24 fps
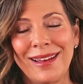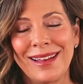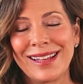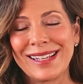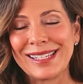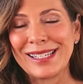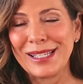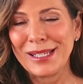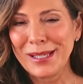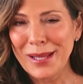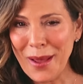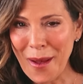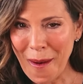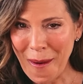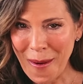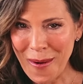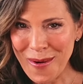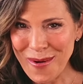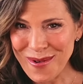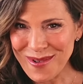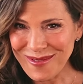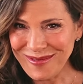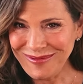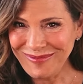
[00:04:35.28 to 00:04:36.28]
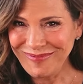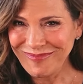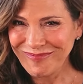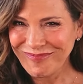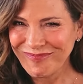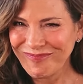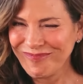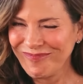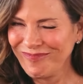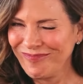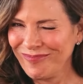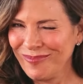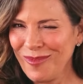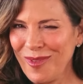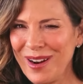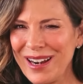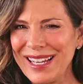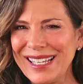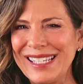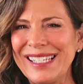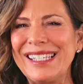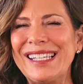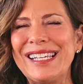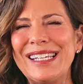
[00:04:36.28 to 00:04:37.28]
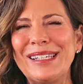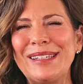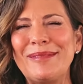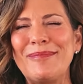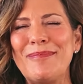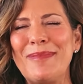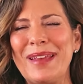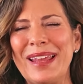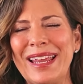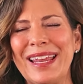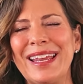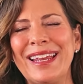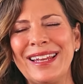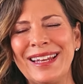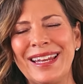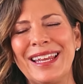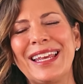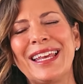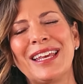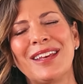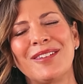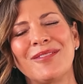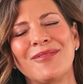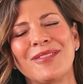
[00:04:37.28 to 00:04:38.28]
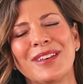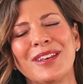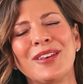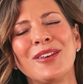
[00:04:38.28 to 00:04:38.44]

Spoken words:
So, what does this mean if